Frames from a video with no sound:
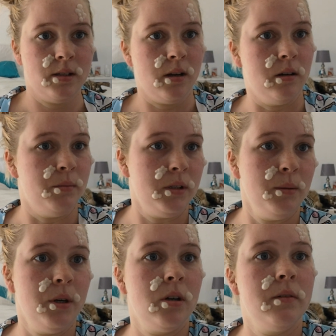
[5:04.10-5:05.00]
terrible. Let
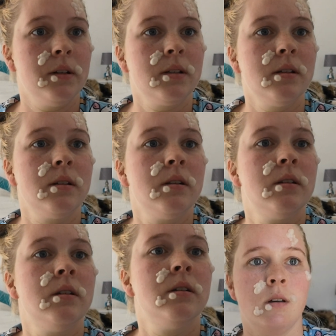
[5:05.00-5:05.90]
me try fix it.
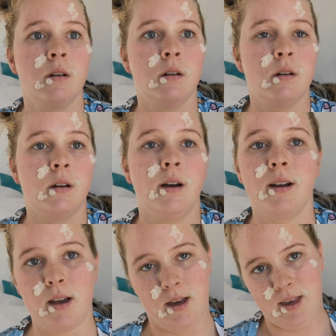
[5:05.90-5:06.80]

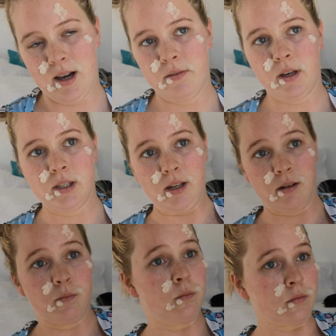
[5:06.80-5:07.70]
Okay, I think I fixed it.
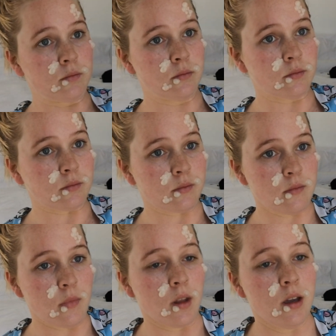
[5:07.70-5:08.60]

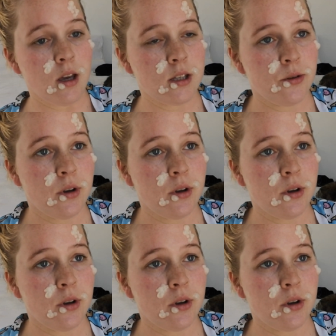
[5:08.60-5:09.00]
So